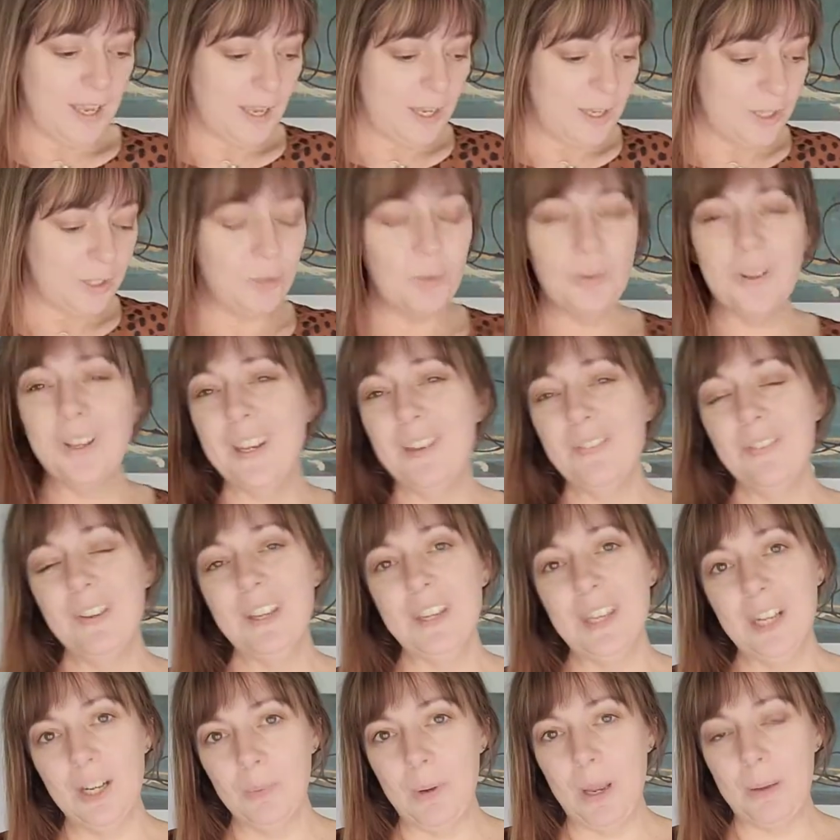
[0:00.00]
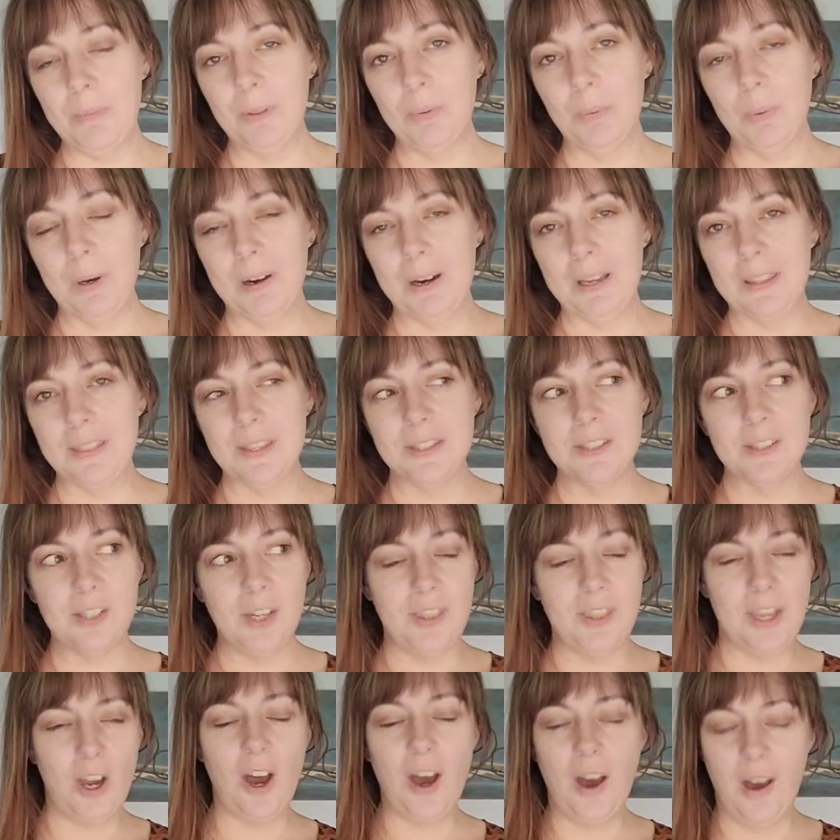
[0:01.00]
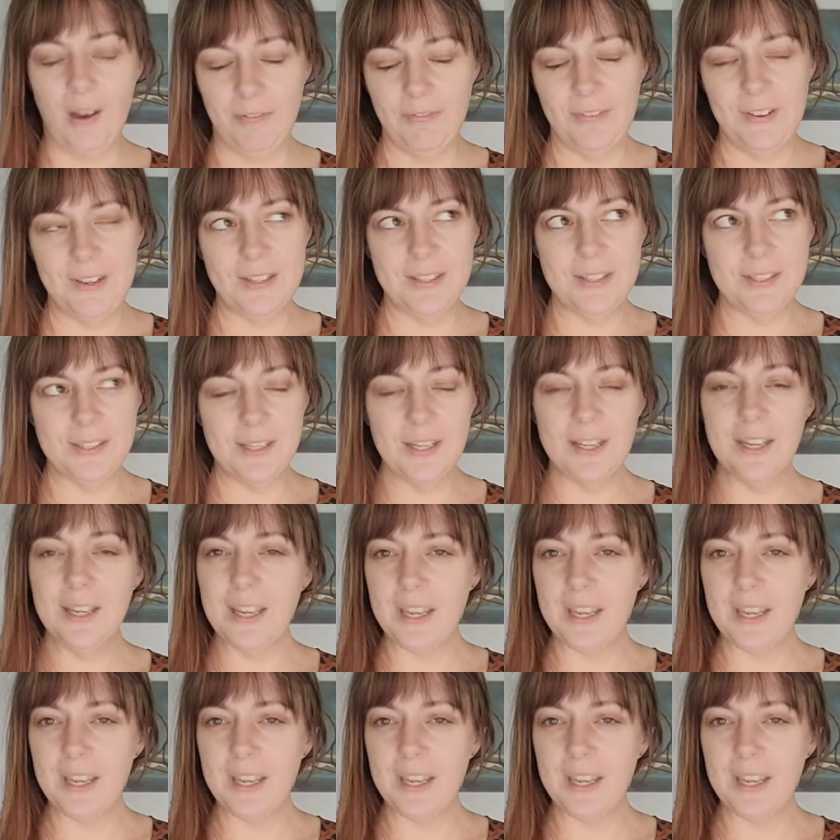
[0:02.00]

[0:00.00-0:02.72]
You could even get away with wearing this to the office